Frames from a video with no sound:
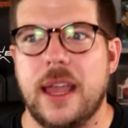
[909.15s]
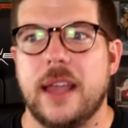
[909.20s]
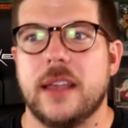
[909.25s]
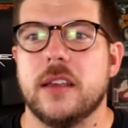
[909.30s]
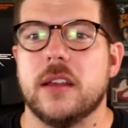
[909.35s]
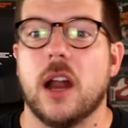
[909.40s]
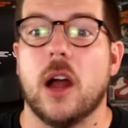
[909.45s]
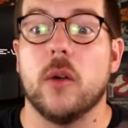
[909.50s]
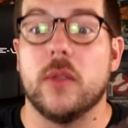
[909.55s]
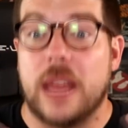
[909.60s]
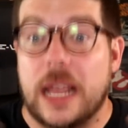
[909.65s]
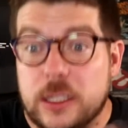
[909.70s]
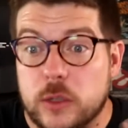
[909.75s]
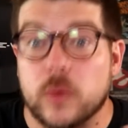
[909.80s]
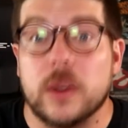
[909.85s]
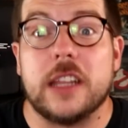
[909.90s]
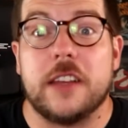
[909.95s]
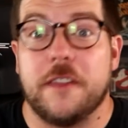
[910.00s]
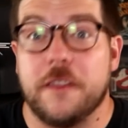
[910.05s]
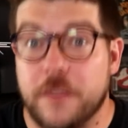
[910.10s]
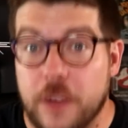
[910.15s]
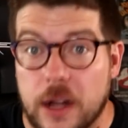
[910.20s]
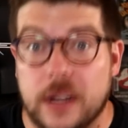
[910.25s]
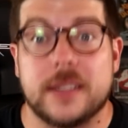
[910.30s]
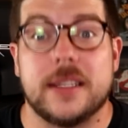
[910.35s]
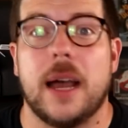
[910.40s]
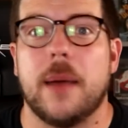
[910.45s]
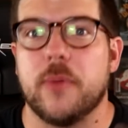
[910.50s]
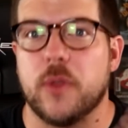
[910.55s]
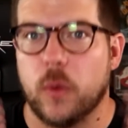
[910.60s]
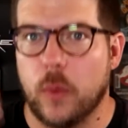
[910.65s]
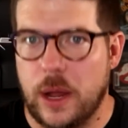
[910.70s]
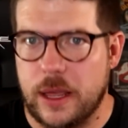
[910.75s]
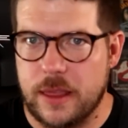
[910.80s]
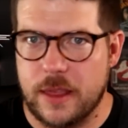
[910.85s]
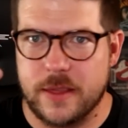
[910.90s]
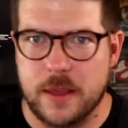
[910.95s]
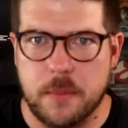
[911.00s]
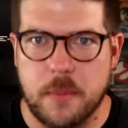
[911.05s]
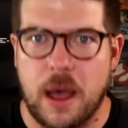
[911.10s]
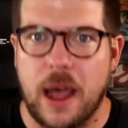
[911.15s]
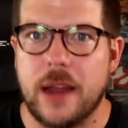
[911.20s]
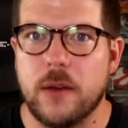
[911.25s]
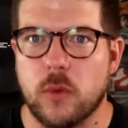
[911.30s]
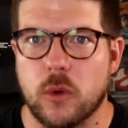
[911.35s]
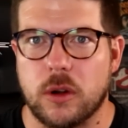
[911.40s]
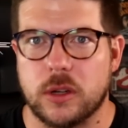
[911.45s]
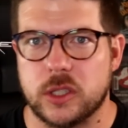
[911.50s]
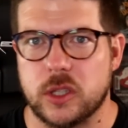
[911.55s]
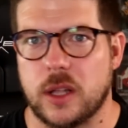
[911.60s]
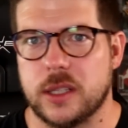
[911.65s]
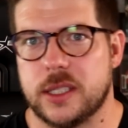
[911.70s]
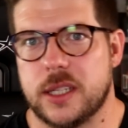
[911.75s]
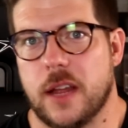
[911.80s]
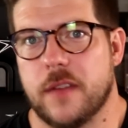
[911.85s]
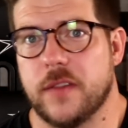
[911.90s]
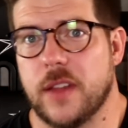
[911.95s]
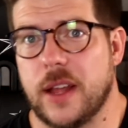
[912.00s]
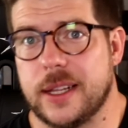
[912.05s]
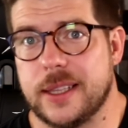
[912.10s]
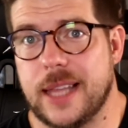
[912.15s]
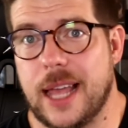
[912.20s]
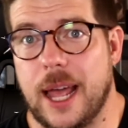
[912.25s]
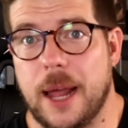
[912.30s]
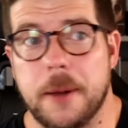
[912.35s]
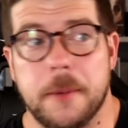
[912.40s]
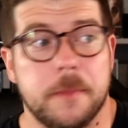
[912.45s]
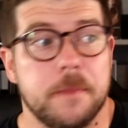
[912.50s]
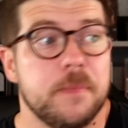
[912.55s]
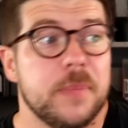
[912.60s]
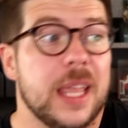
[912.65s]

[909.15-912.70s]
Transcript: You know, that's really fucked up the way that the mind works on stuff like that.